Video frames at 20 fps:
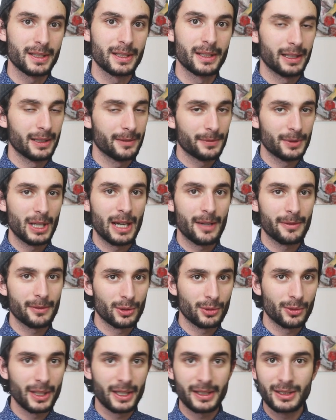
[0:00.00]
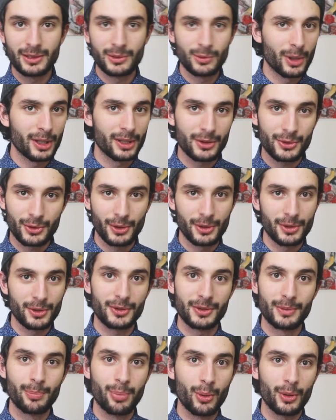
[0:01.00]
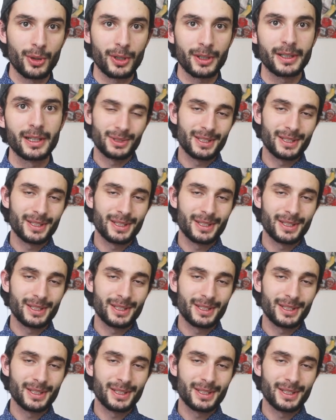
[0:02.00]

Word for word: And if you haven't already and you wanna show your support,